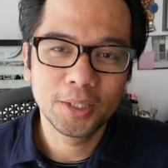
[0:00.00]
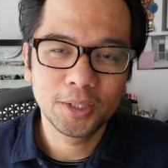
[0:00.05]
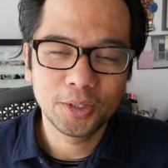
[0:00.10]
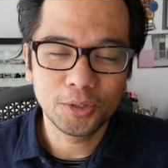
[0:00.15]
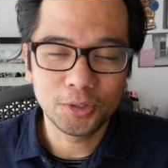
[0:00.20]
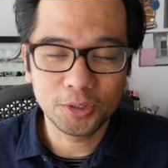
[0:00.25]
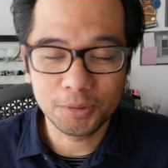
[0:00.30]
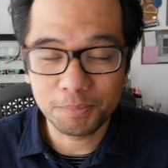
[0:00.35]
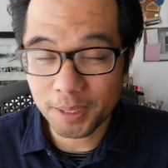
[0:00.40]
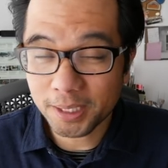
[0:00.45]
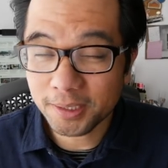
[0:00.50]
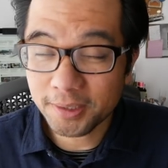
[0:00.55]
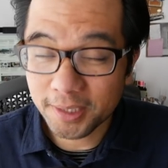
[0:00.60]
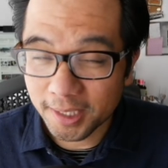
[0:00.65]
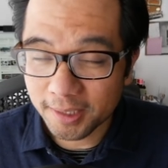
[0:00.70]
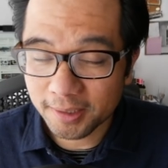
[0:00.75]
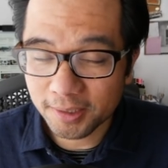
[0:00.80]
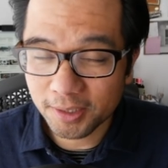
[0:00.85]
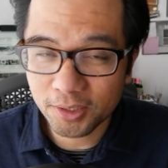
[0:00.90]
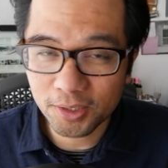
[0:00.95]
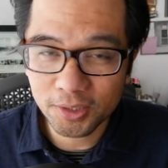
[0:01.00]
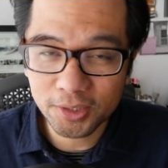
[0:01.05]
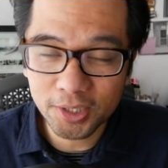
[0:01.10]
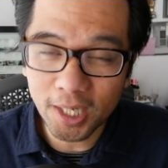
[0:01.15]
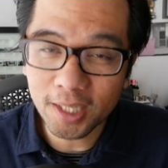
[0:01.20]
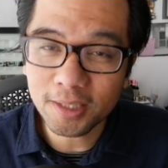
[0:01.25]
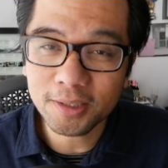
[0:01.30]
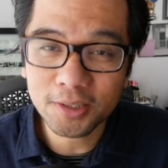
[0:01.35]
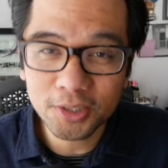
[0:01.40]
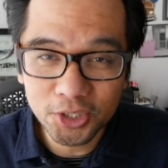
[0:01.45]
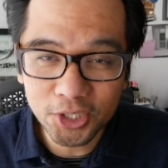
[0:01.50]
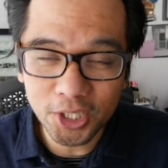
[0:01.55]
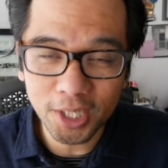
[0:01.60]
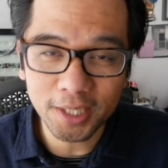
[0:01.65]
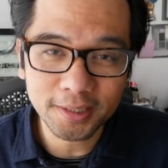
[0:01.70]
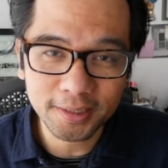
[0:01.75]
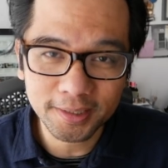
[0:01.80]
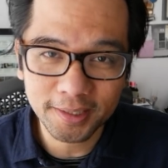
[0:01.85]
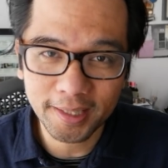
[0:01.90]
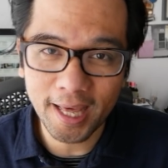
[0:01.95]
whose business does
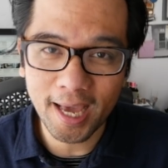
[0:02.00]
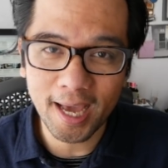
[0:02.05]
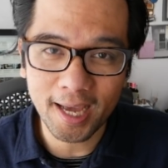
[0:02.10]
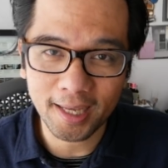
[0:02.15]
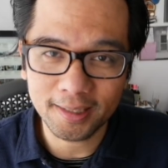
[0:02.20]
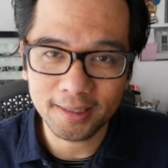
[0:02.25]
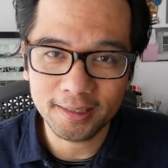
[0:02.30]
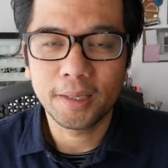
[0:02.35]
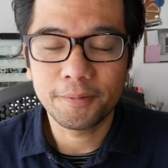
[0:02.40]
just that.